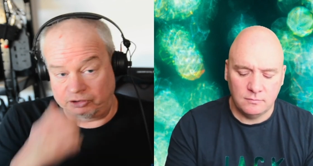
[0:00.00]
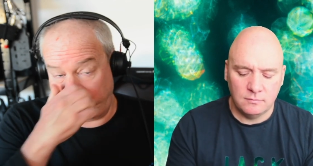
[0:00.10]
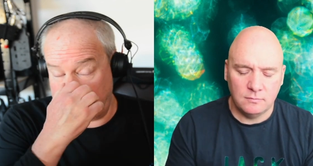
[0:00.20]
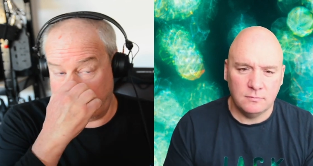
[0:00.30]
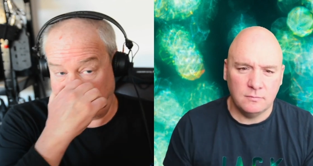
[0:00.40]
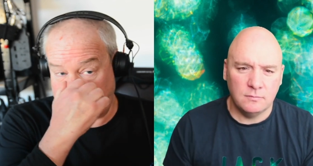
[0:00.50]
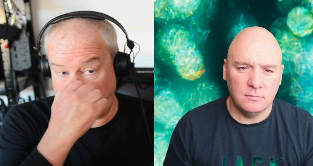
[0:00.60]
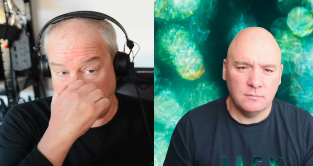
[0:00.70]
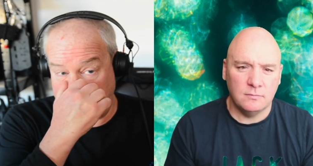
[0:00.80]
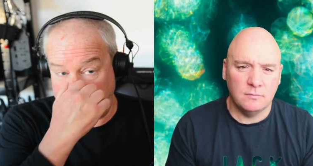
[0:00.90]
Speaker 1: stuff of
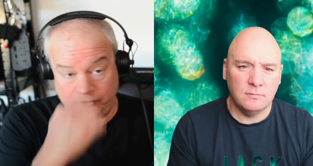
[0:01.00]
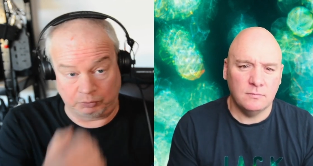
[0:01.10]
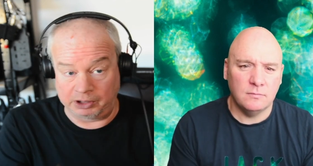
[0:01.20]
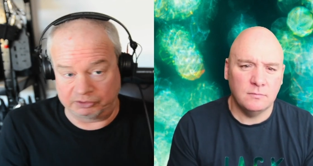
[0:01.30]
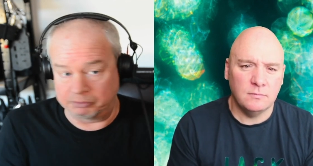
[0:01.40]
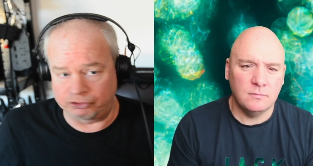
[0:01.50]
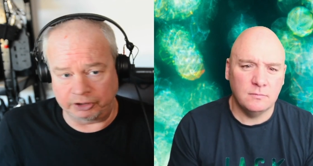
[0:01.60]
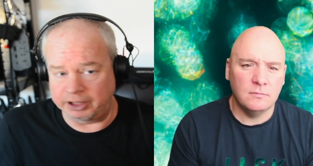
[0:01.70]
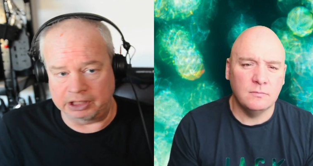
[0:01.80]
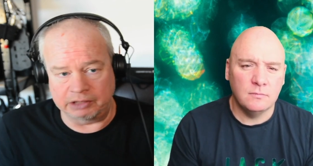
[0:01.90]
interest on there, as well as
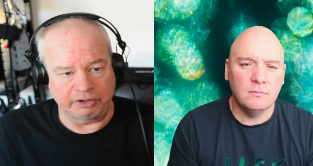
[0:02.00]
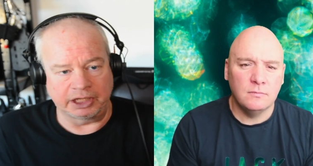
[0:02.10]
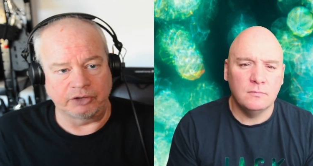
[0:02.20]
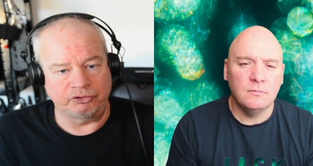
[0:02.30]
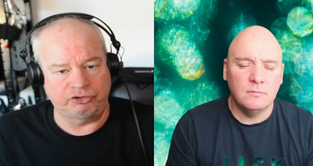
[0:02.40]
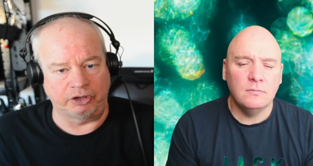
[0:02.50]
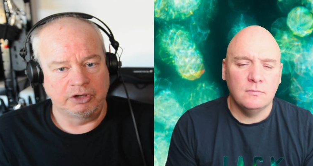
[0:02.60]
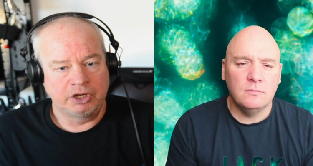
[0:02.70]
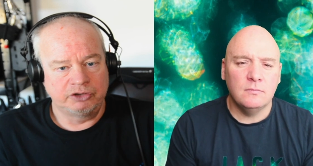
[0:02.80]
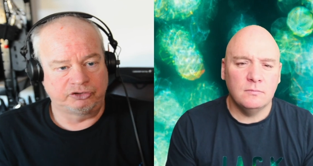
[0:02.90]
imagery and everything else.
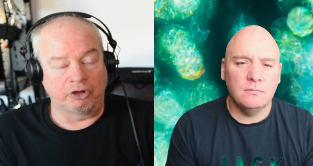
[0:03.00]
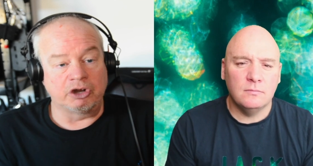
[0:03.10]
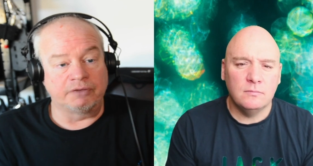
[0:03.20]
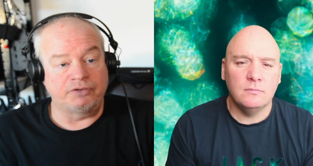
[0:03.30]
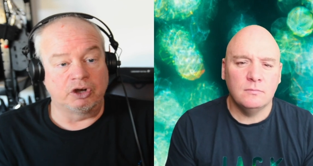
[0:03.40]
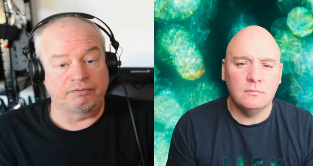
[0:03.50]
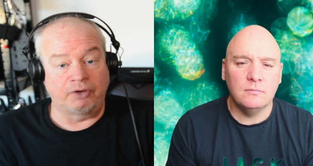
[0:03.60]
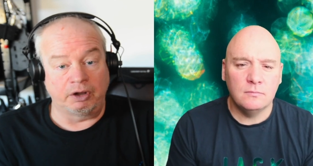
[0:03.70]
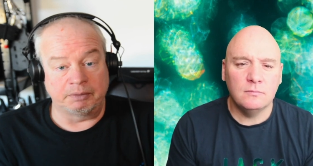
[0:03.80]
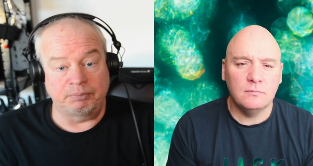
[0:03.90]
So you know, if you're
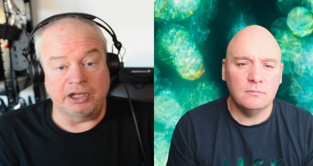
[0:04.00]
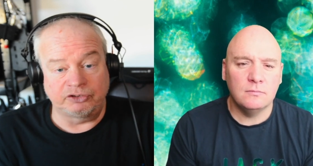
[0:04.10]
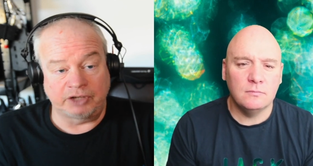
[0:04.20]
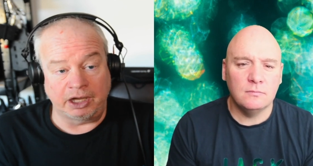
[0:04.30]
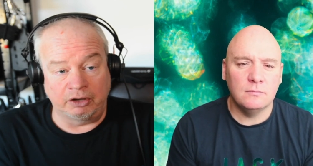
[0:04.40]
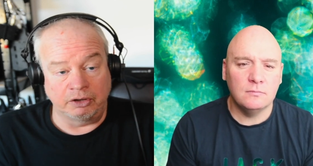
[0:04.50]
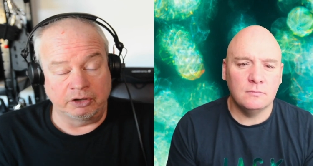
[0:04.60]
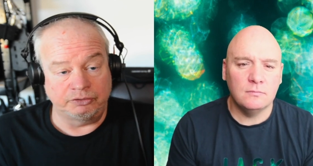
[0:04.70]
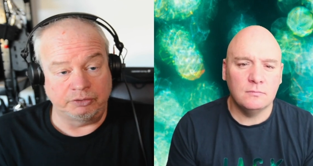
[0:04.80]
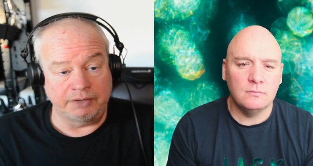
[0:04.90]
not following, please get
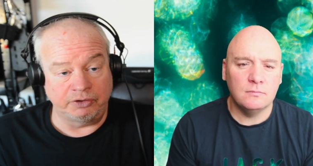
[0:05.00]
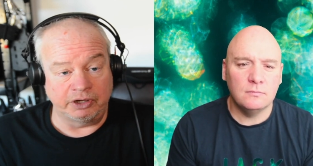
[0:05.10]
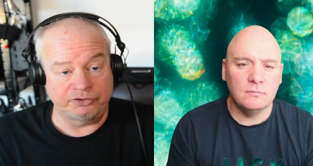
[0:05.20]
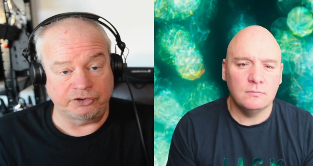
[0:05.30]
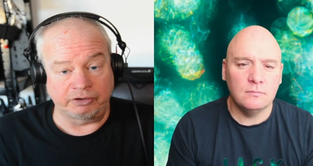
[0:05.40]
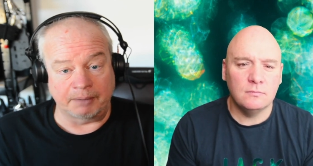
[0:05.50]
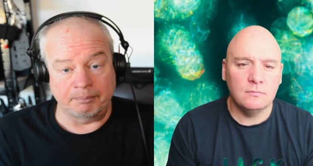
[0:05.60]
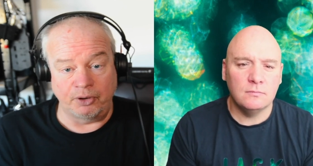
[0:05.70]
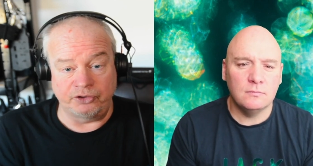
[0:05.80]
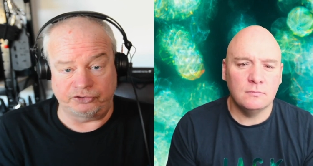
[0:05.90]
onto. If you're an
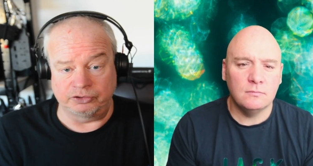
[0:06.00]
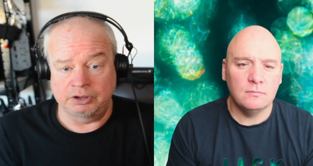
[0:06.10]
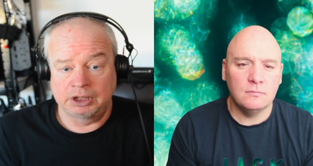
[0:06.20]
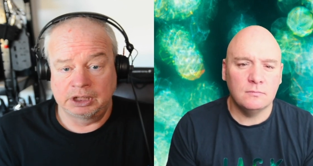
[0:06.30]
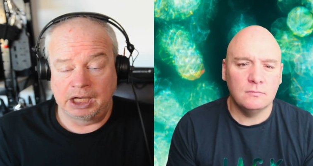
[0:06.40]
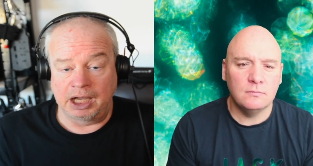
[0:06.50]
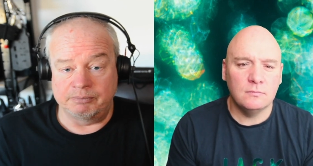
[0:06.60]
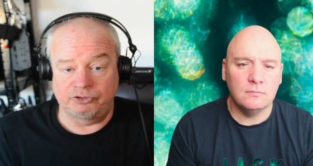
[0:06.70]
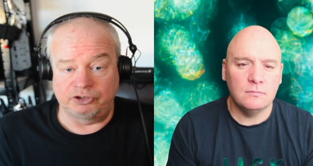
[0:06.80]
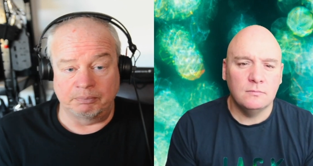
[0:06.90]
Instagram person,
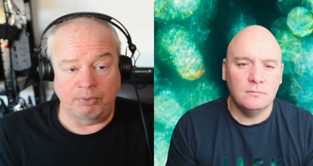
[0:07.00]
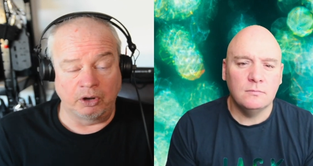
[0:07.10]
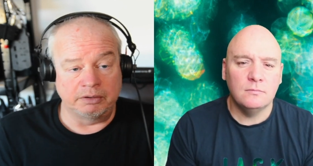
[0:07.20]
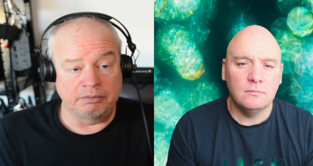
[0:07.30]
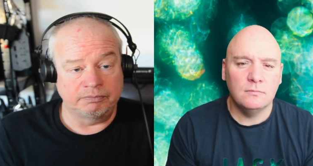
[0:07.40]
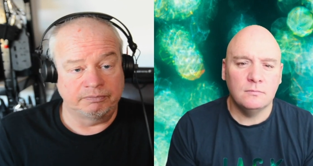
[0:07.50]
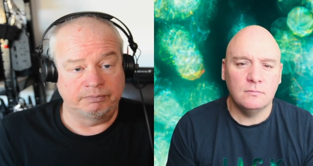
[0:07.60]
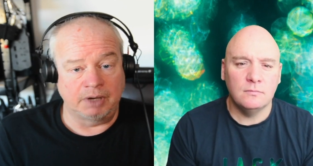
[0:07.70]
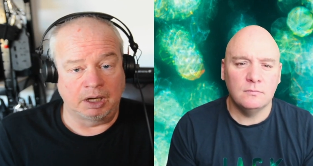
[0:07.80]
jump on.